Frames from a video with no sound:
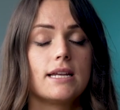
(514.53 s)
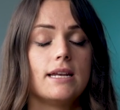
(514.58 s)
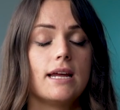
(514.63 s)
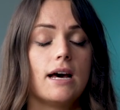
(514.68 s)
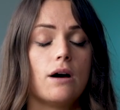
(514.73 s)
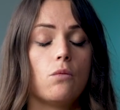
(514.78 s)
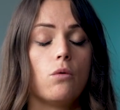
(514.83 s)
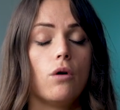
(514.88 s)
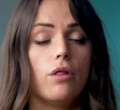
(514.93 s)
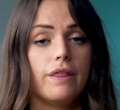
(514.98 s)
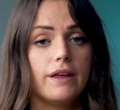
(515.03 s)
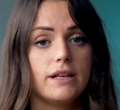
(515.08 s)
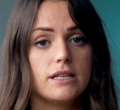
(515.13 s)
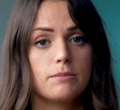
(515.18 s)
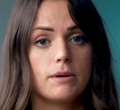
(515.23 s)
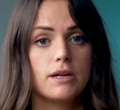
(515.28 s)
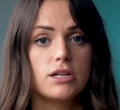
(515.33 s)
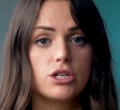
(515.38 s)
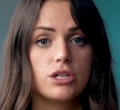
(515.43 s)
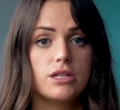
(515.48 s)
Now, one thing to
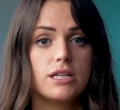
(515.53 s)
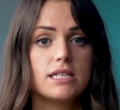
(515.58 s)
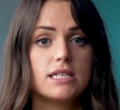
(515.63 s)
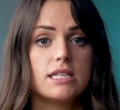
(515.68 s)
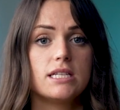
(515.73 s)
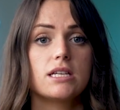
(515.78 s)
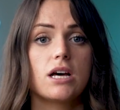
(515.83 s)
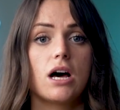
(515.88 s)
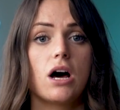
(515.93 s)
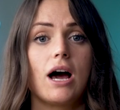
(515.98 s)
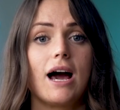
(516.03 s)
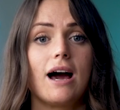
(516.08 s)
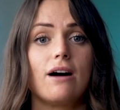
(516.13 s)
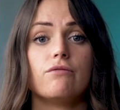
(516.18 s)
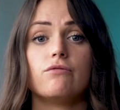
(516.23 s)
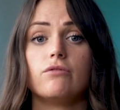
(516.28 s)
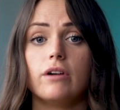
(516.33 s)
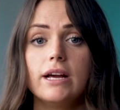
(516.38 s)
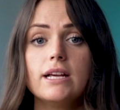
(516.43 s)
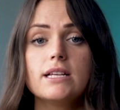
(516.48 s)
mention, this is at
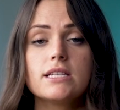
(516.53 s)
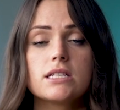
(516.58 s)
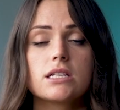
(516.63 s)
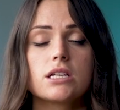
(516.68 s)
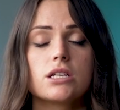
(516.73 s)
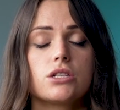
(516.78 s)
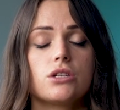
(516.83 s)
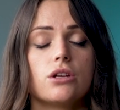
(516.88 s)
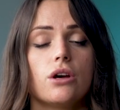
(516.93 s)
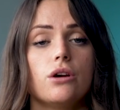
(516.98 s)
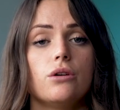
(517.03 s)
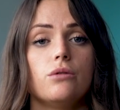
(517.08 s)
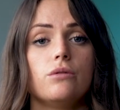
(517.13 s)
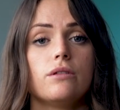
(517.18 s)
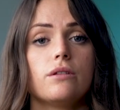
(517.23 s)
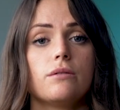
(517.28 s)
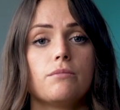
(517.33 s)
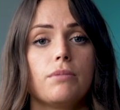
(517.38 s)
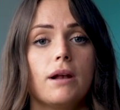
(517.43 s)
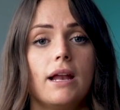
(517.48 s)
risk, so
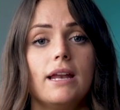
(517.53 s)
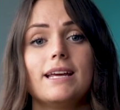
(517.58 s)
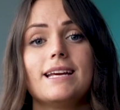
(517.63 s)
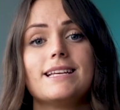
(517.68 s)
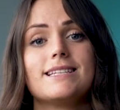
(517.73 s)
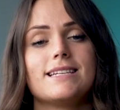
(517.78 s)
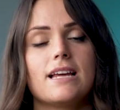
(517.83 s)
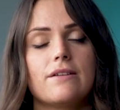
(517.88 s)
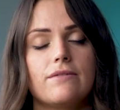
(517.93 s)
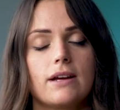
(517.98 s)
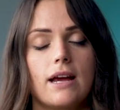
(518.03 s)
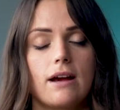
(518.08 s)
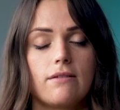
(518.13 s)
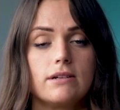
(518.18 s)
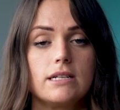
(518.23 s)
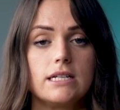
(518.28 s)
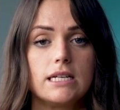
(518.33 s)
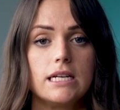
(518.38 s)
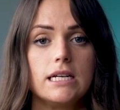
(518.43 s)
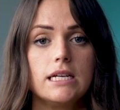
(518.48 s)
planning is never
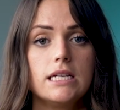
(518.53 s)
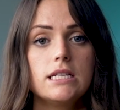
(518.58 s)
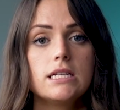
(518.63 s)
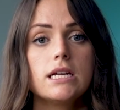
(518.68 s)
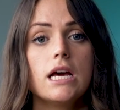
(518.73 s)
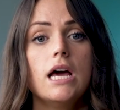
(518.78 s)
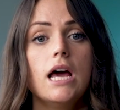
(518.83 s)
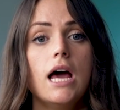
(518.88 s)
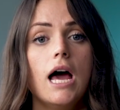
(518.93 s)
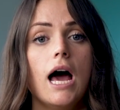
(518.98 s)
guaranteed,